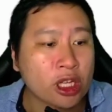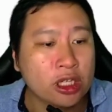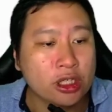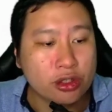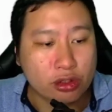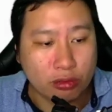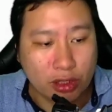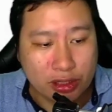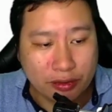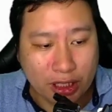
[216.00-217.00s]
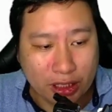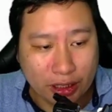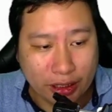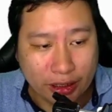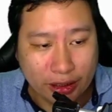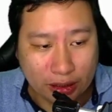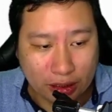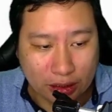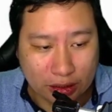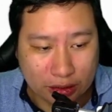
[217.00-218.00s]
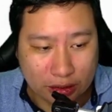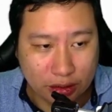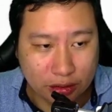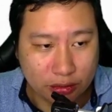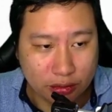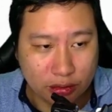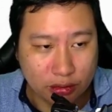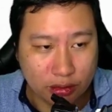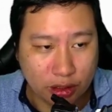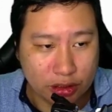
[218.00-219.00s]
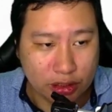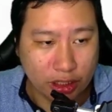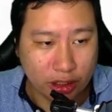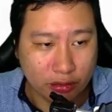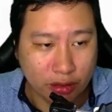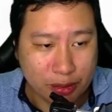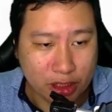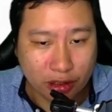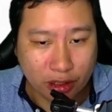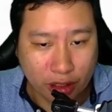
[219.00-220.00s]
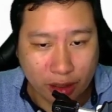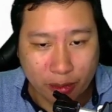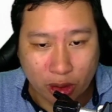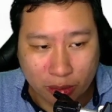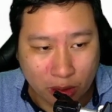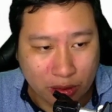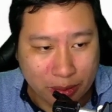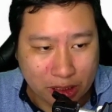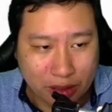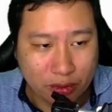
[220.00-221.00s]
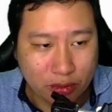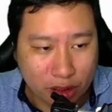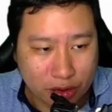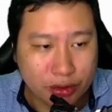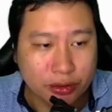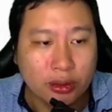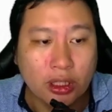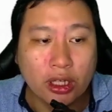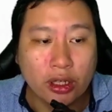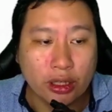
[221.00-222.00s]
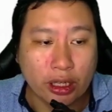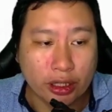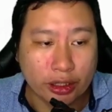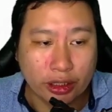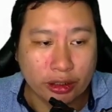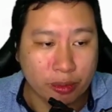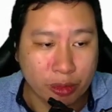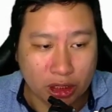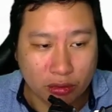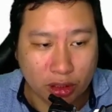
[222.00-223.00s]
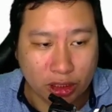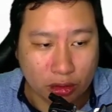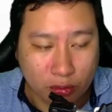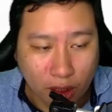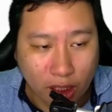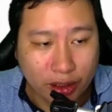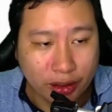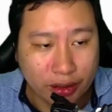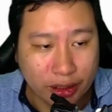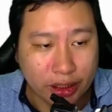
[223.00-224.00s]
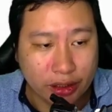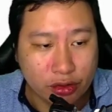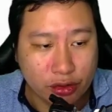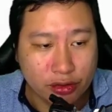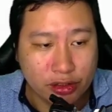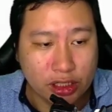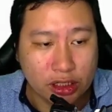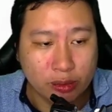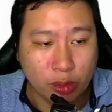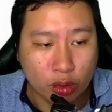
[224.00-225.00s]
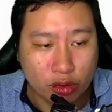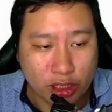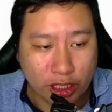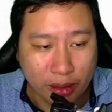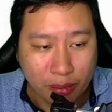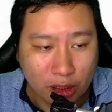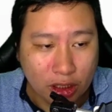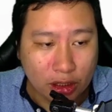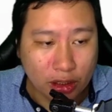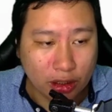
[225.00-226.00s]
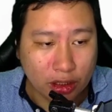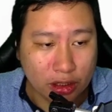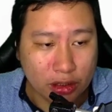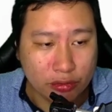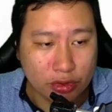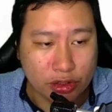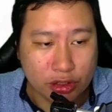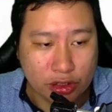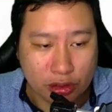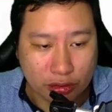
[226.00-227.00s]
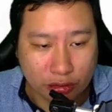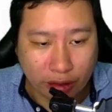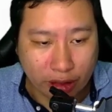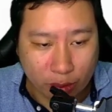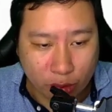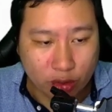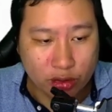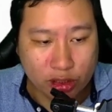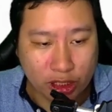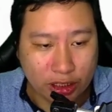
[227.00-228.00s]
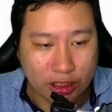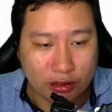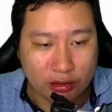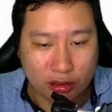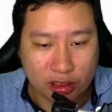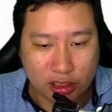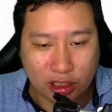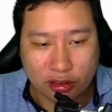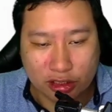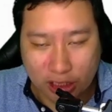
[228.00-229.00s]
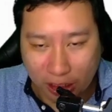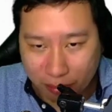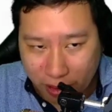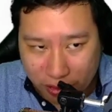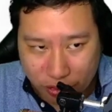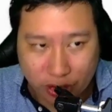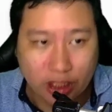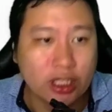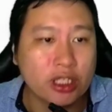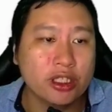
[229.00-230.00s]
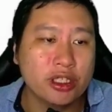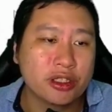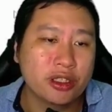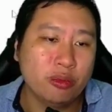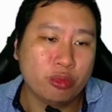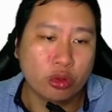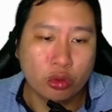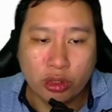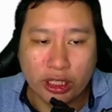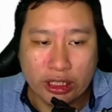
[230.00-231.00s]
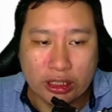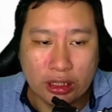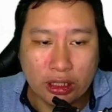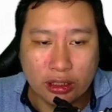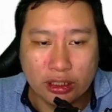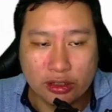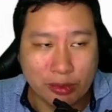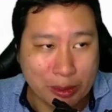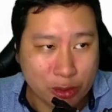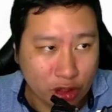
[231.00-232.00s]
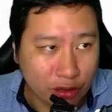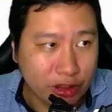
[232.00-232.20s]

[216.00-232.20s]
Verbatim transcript: so once you have done that uh, you know you can select your website you can connect multiple website if you want to uh, and then you can pick the one that you want and then choose the post type okay which is you know direct post and then just click on start magic it's going to pull in this web story